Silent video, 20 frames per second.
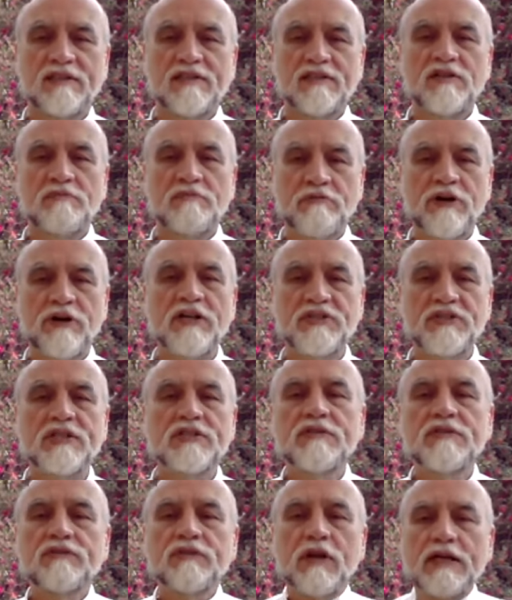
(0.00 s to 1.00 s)
the
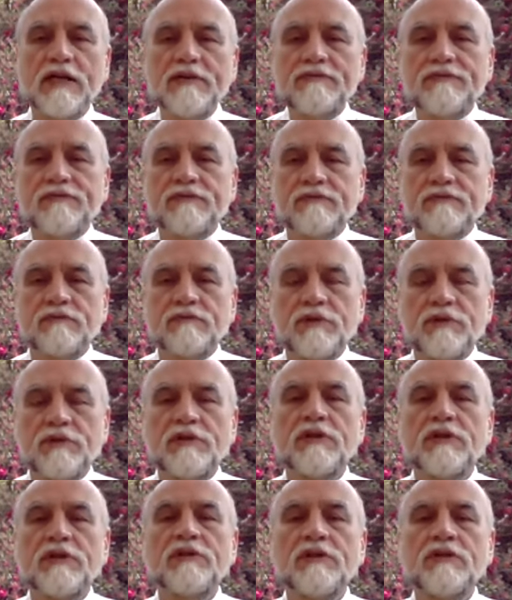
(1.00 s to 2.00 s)
presence of life
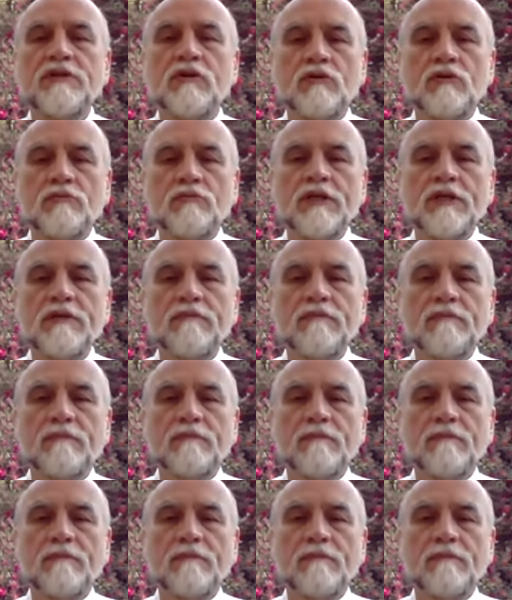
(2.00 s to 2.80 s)
within the human,